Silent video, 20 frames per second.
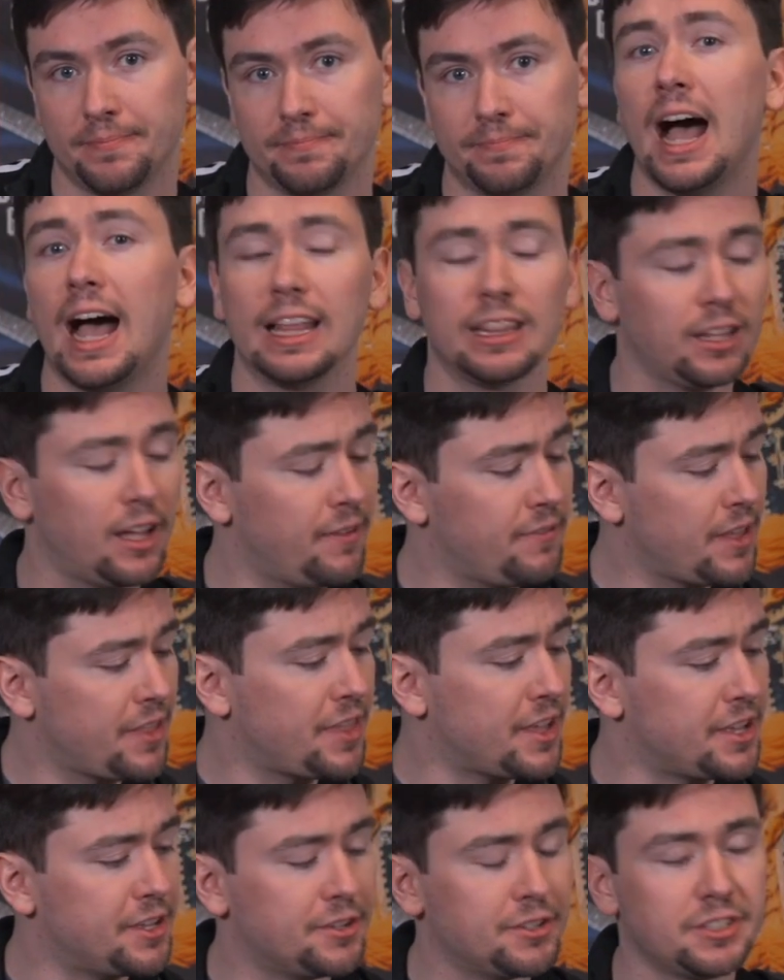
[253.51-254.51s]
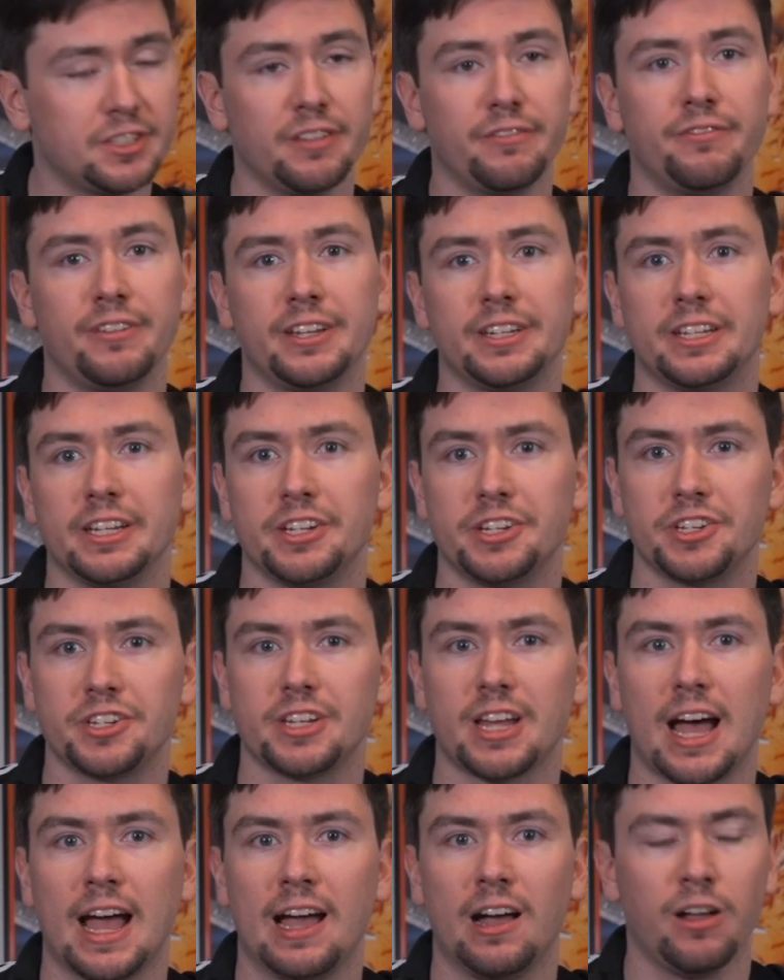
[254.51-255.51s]
I love that they used the vintage
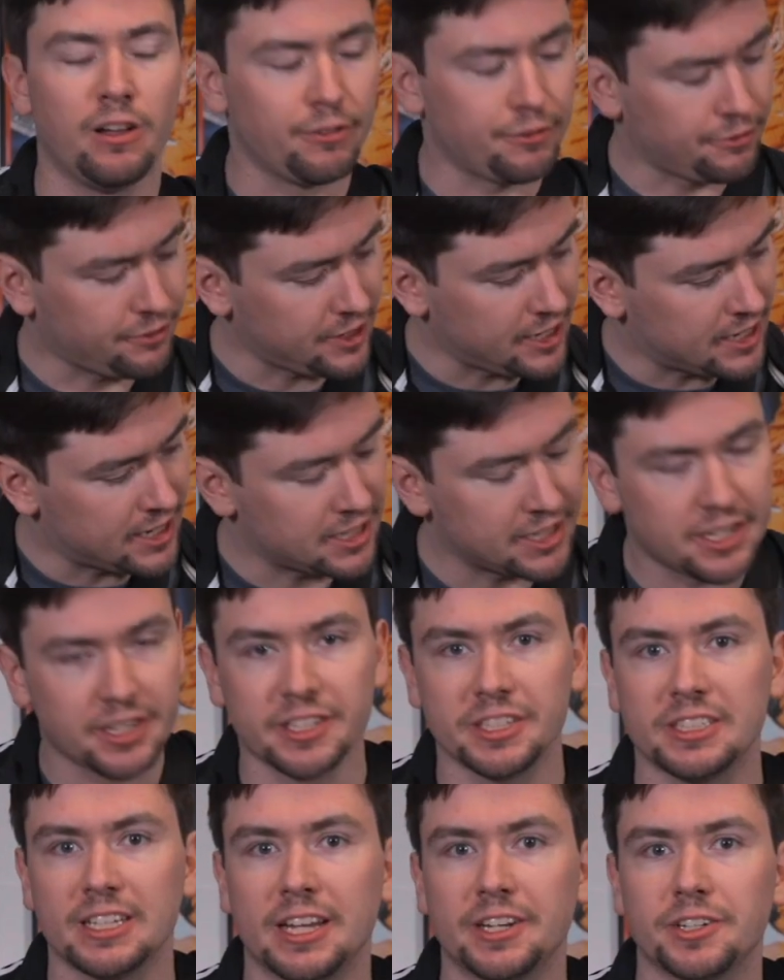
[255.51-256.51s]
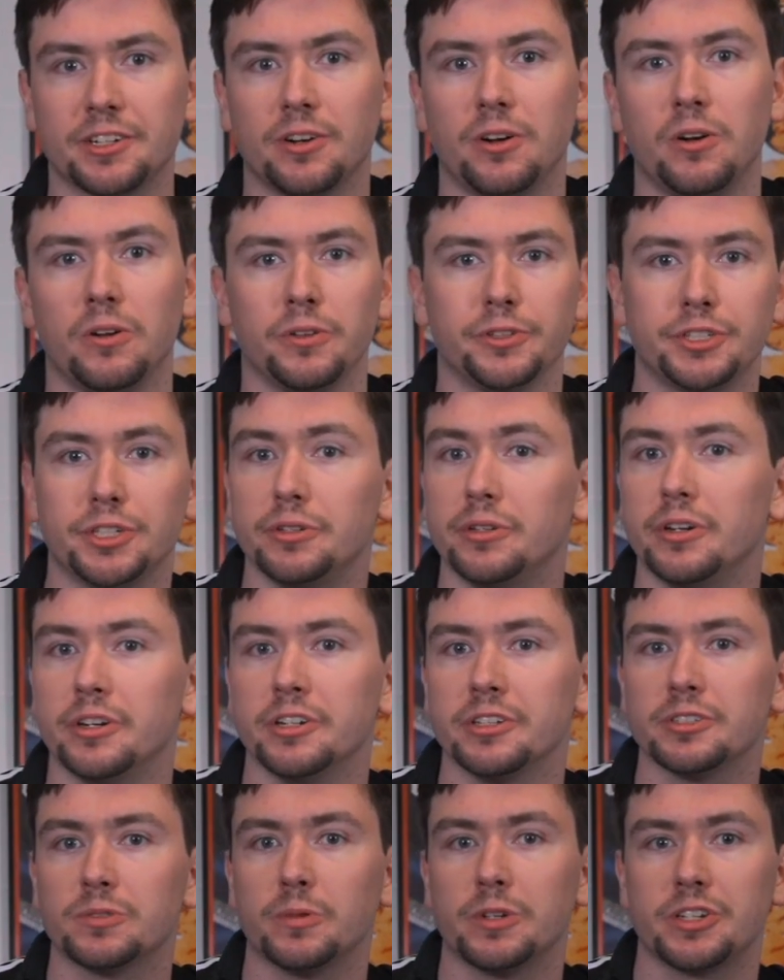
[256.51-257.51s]
style feed into the center hole
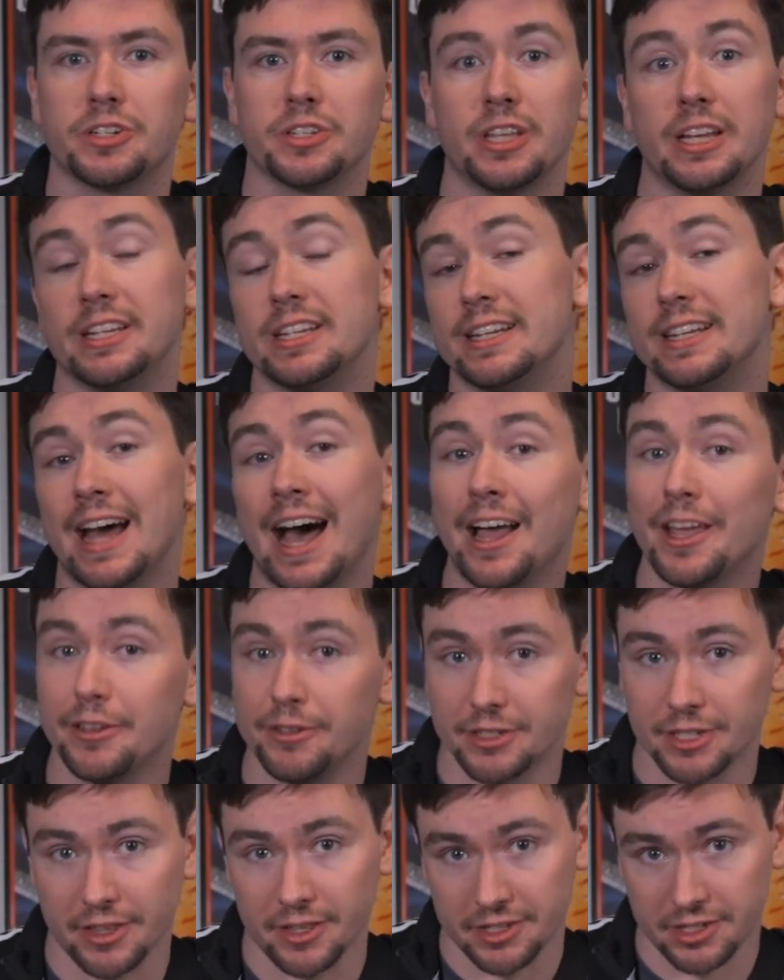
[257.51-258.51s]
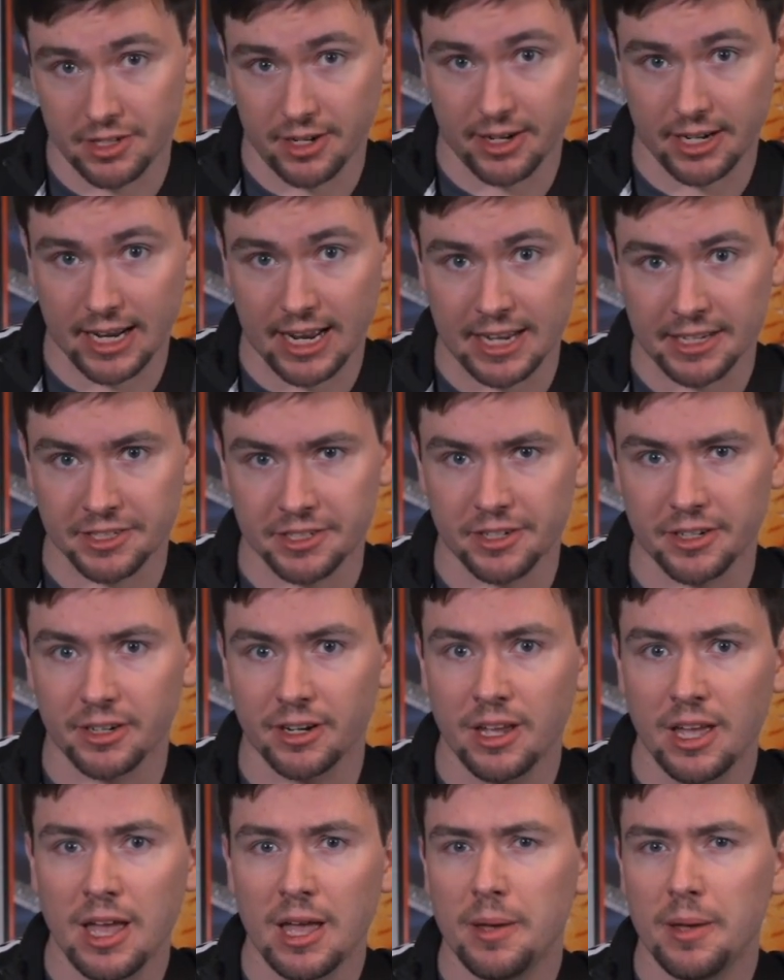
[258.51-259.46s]
tuners, which they did not use on the Stratocaster,